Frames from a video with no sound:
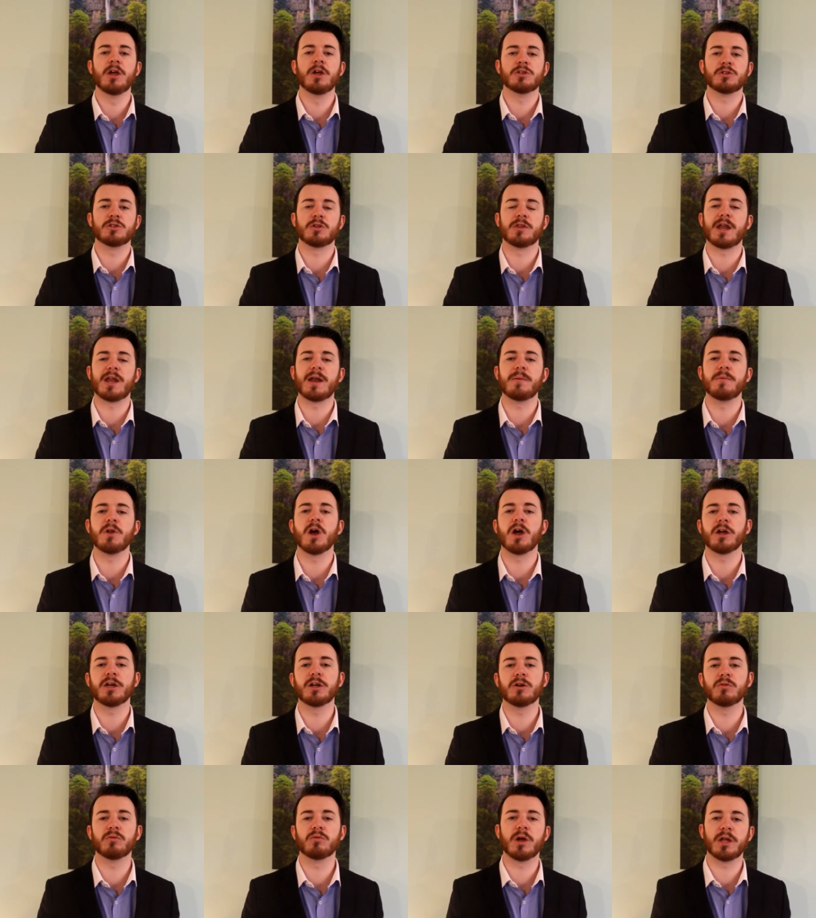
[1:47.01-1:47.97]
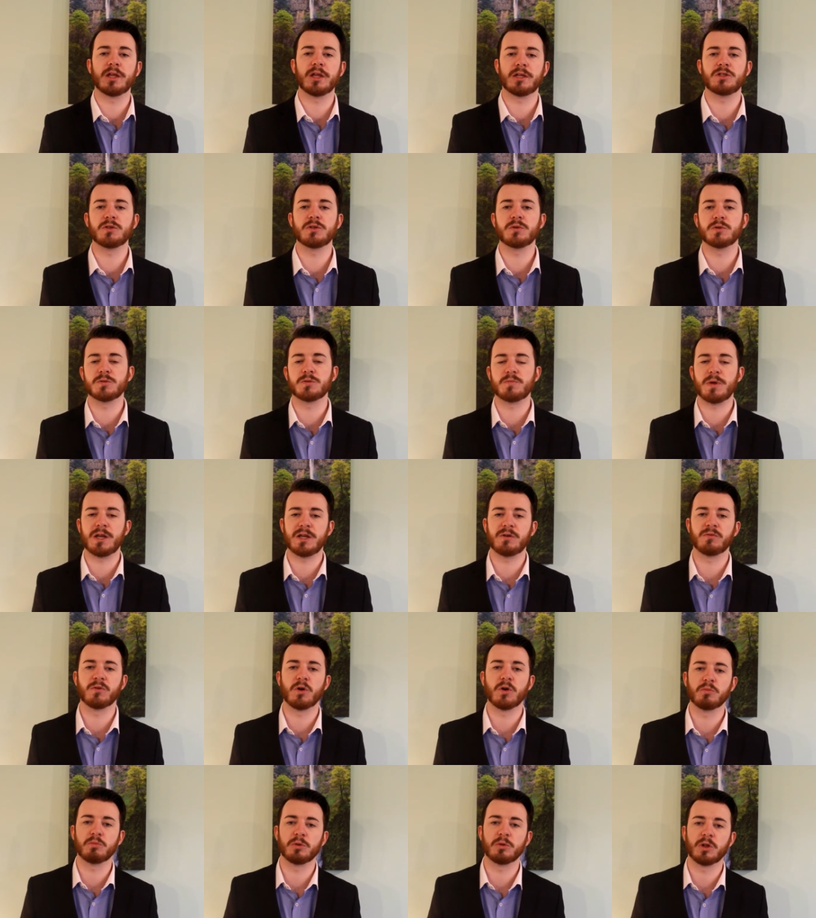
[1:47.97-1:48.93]
so that I'm not going to run into as many
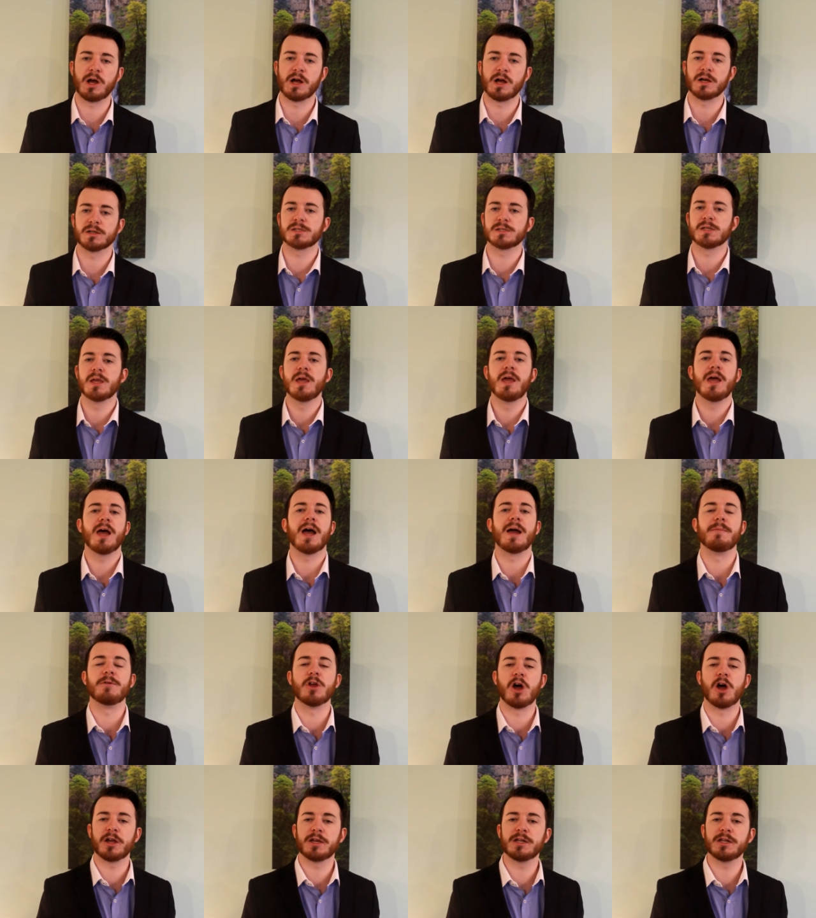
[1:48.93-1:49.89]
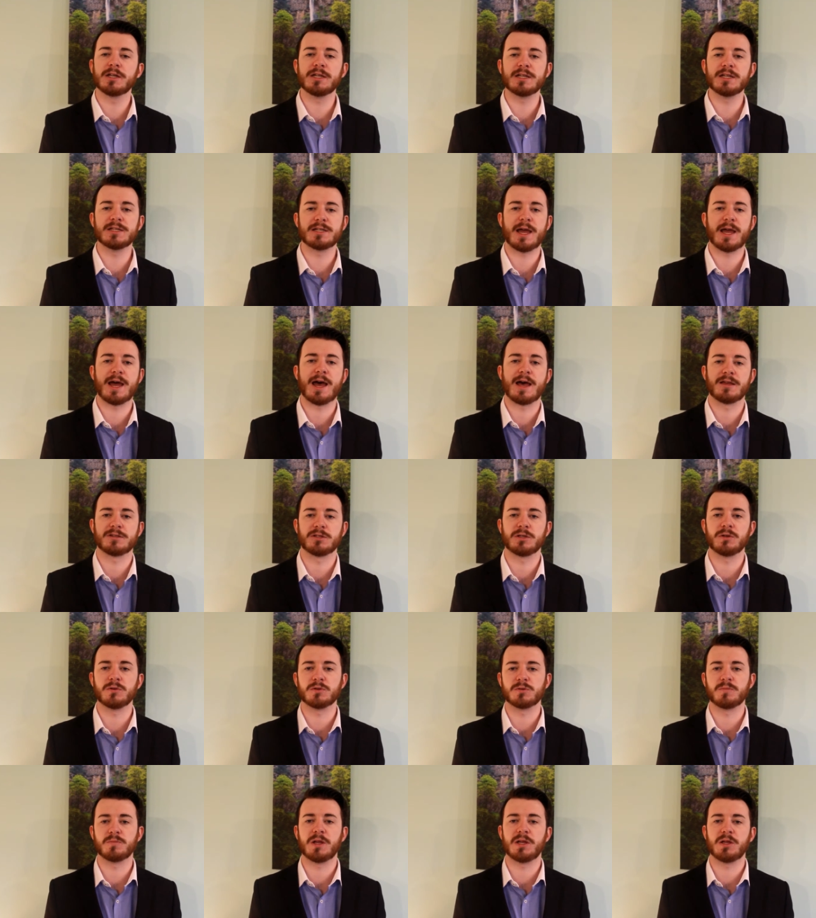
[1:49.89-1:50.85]
roadblocks, I'm not going to need to ask
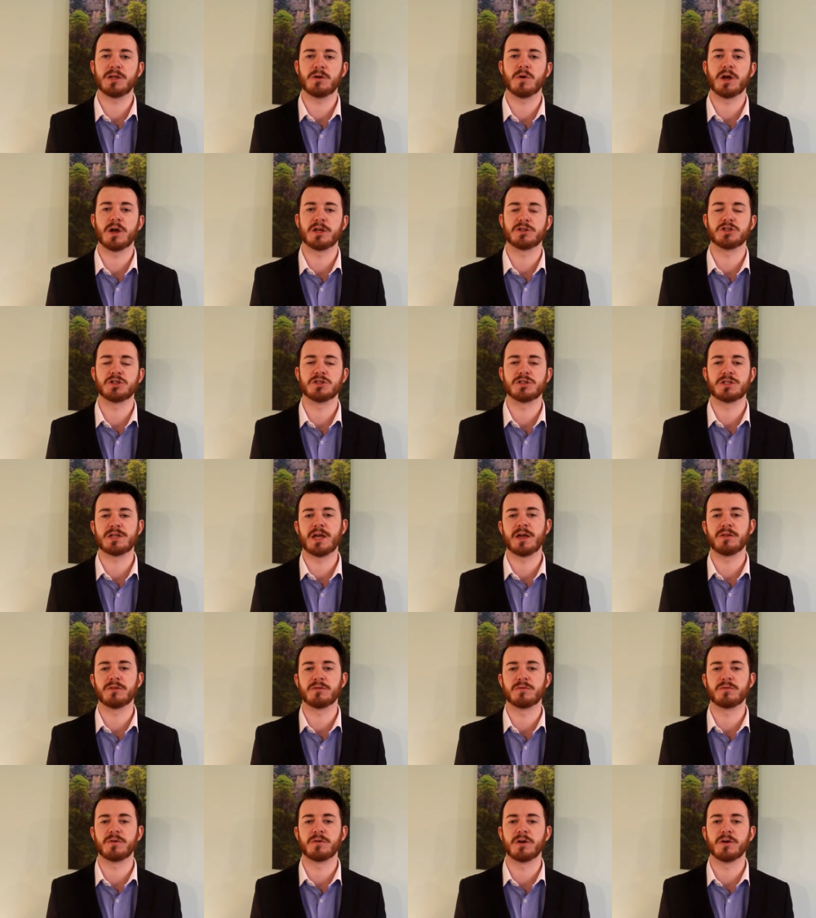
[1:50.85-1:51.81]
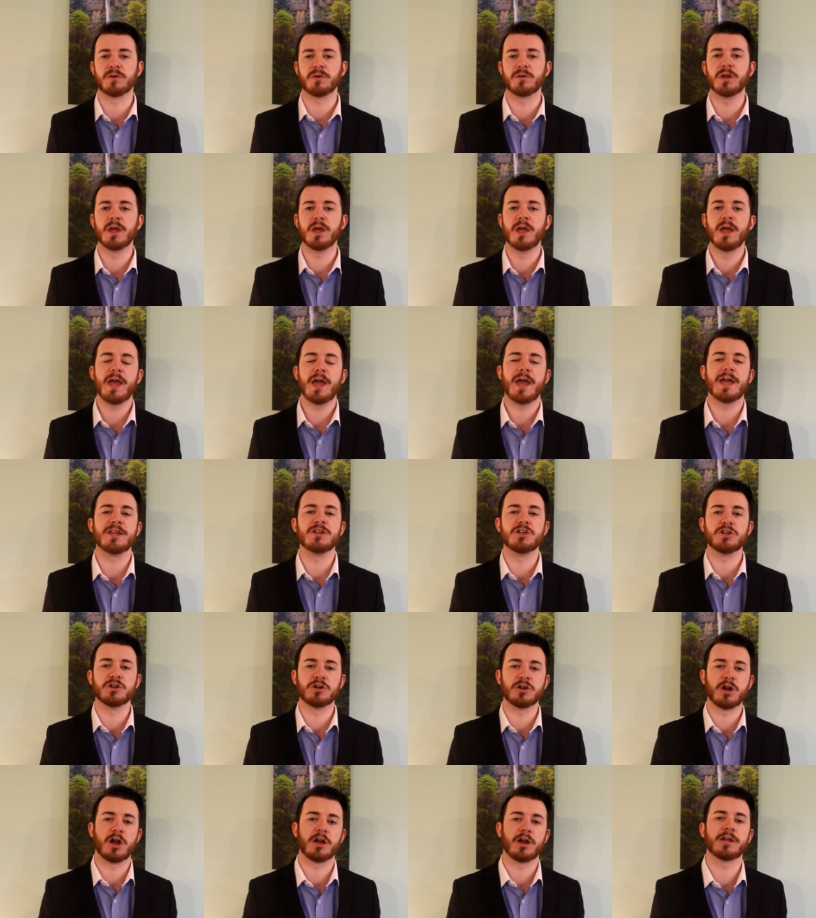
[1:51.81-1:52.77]
you as many questions down the road, and
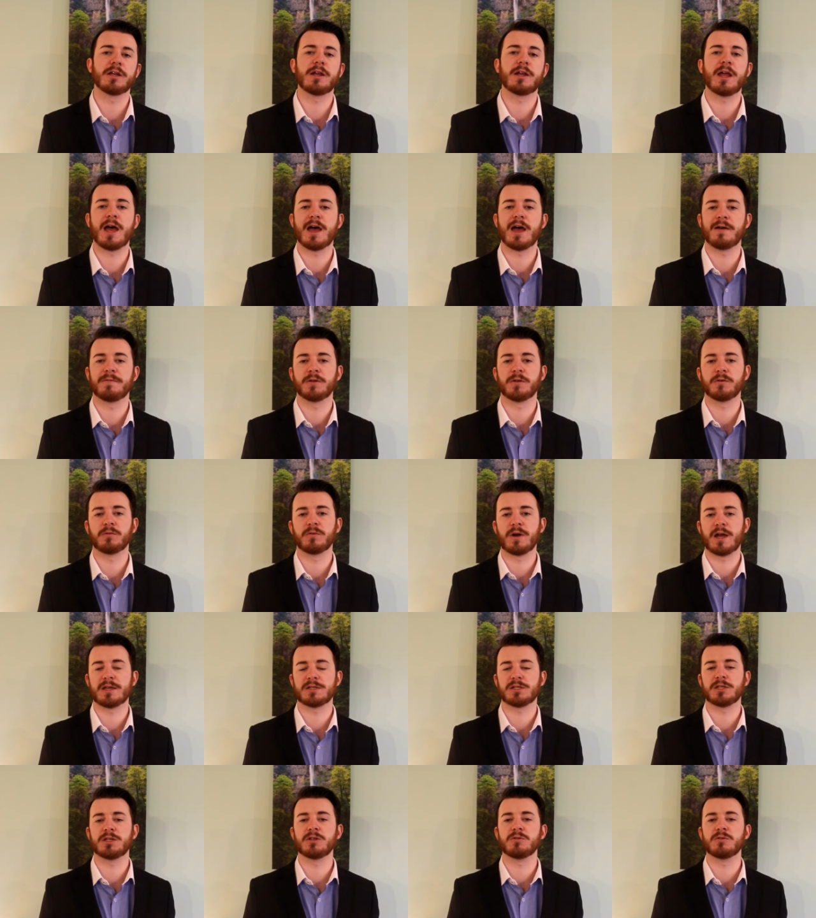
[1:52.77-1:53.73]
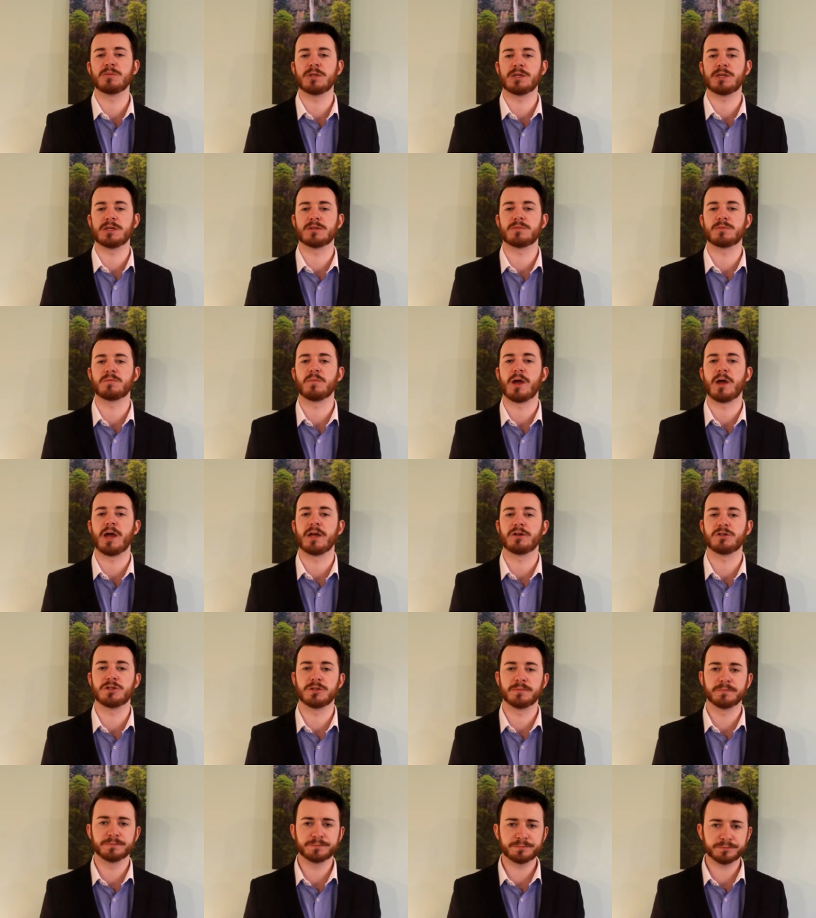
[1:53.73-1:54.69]
you're not going to have to rescue me as
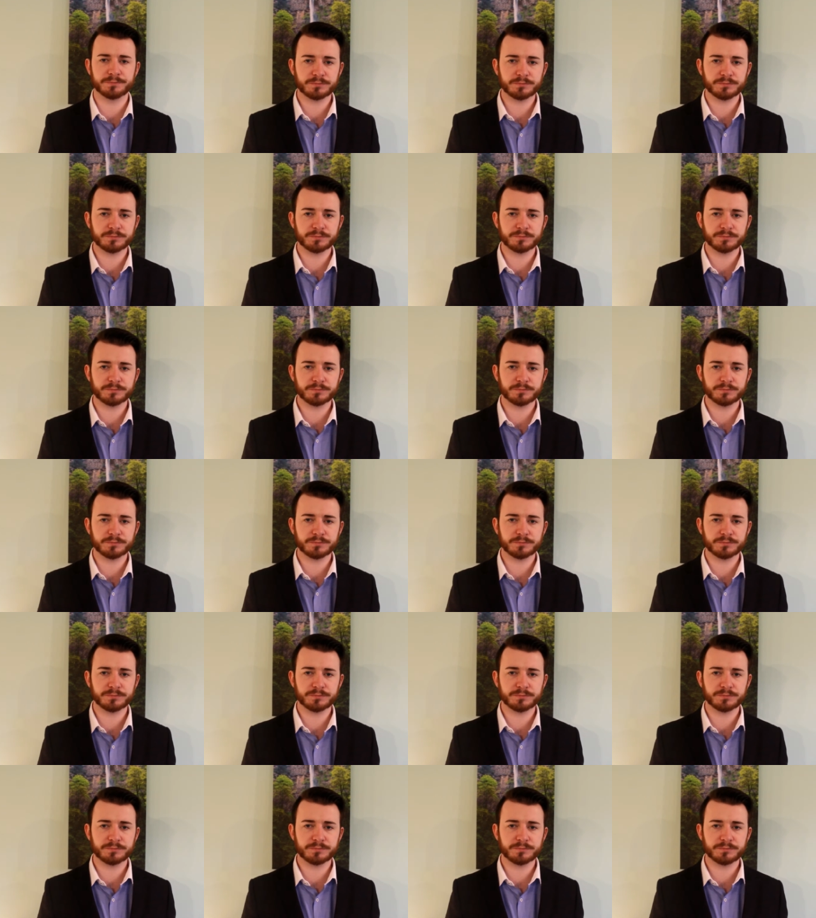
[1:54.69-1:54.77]
much.